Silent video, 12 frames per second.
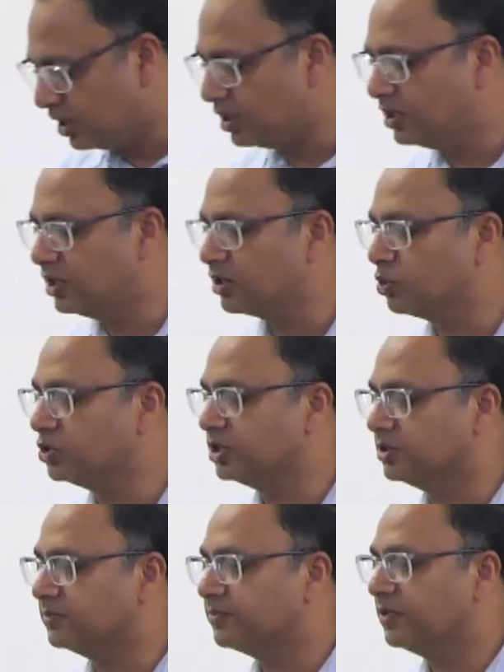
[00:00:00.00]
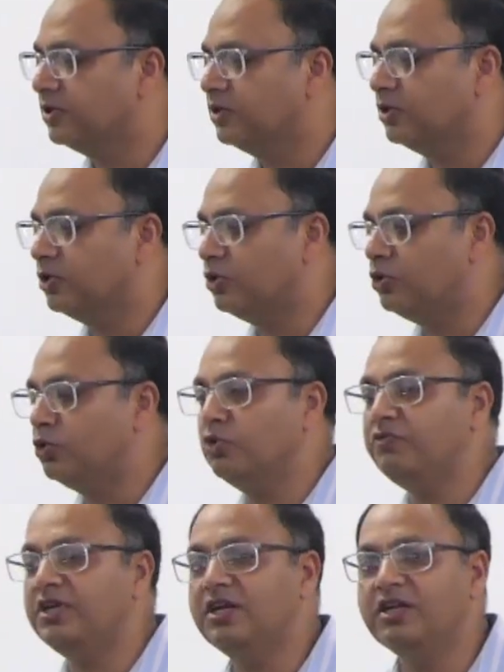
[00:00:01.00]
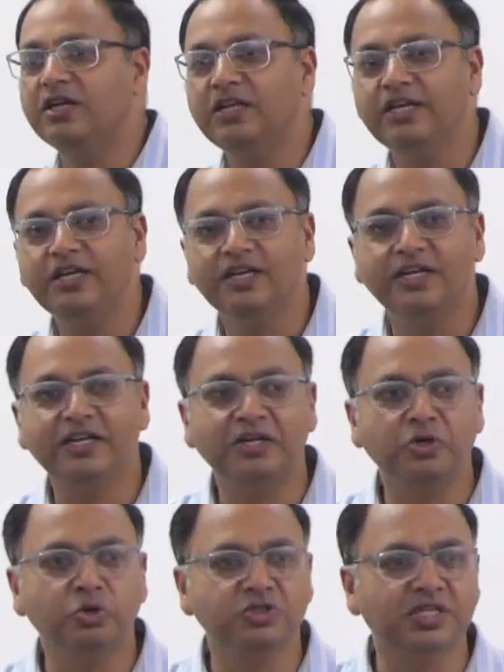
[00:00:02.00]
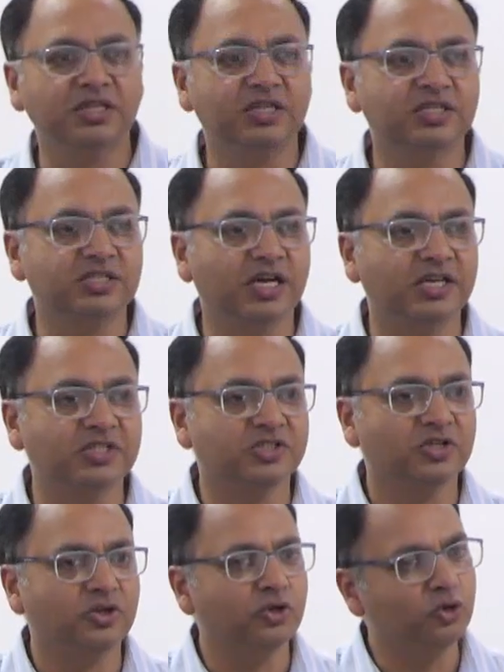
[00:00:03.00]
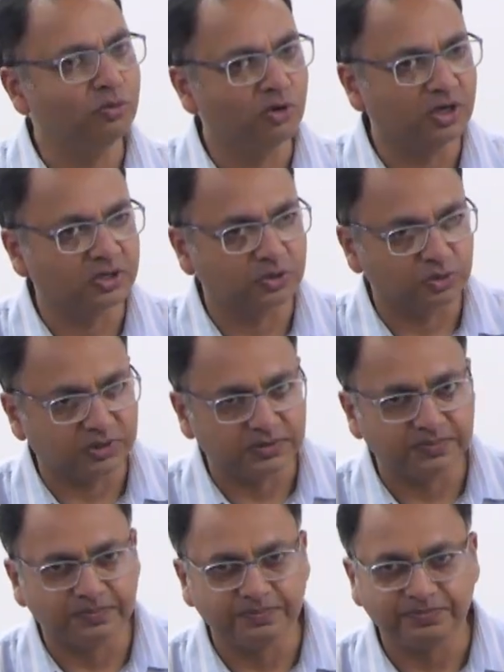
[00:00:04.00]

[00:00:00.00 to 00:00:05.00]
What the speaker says: Another question: do we really need to synthesize new molecules?